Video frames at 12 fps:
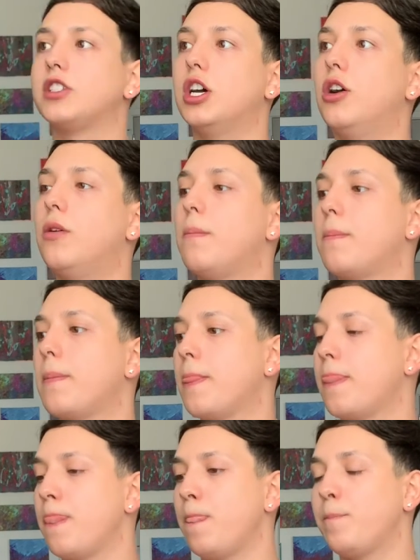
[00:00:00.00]
So
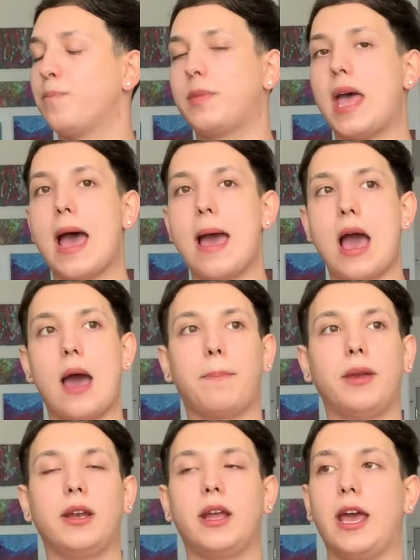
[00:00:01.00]
that
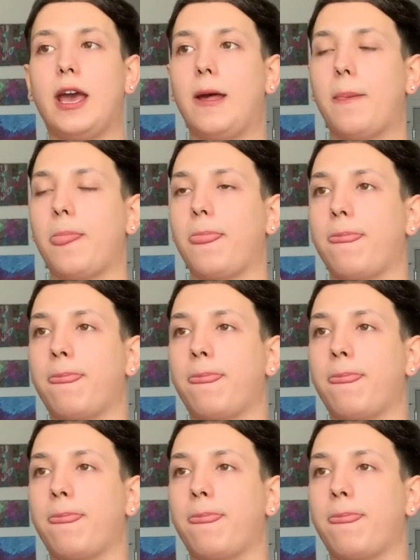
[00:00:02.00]
happened, and